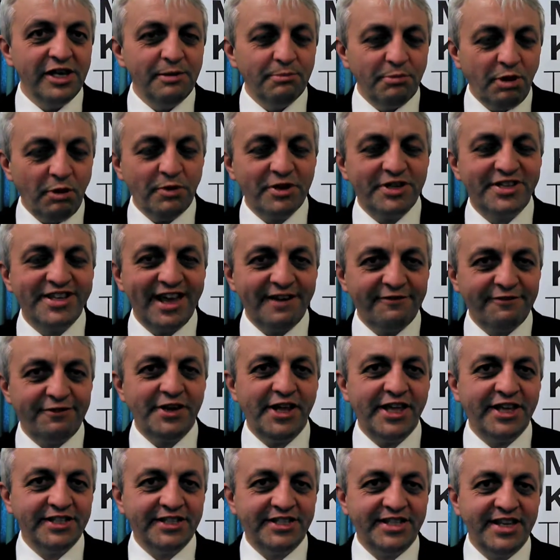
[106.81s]
But we're
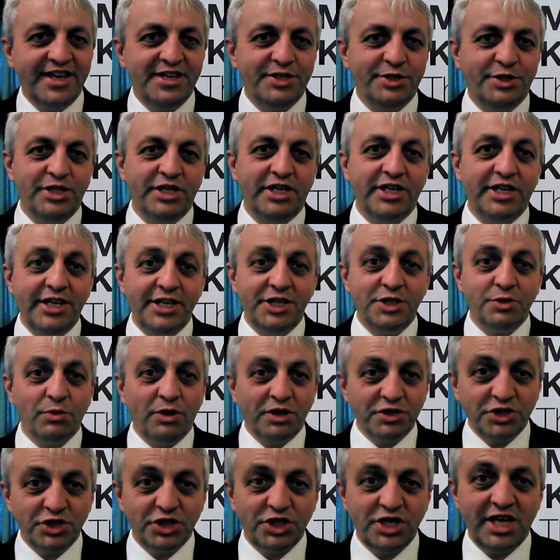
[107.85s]
definitely contesting at least
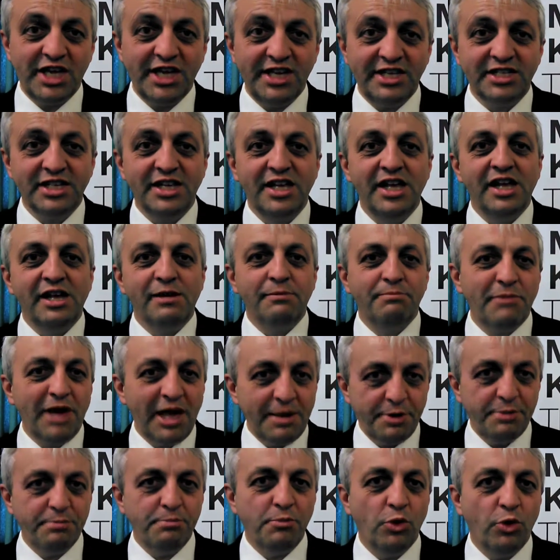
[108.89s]
one seat,
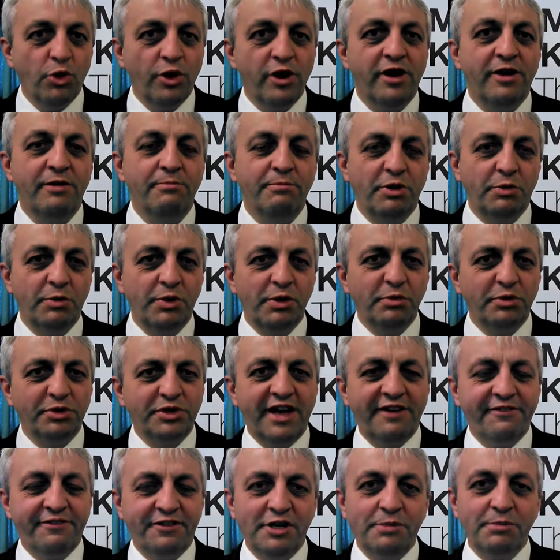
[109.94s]
maybe more, but we will
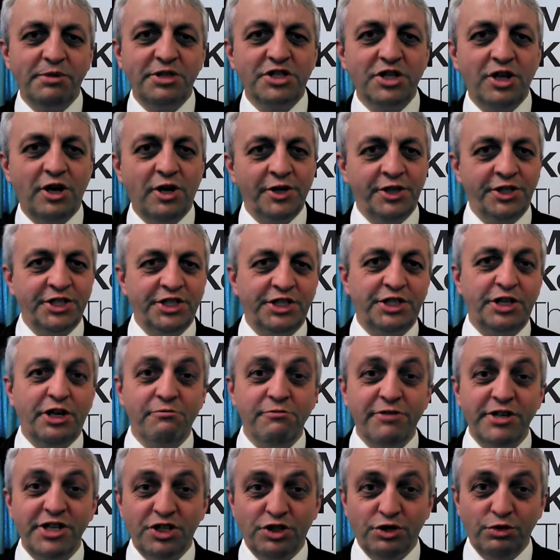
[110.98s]
definitely be targeted with our
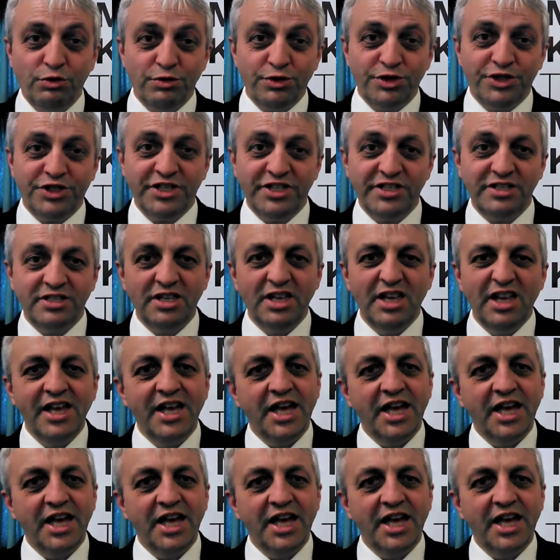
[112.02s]
resources.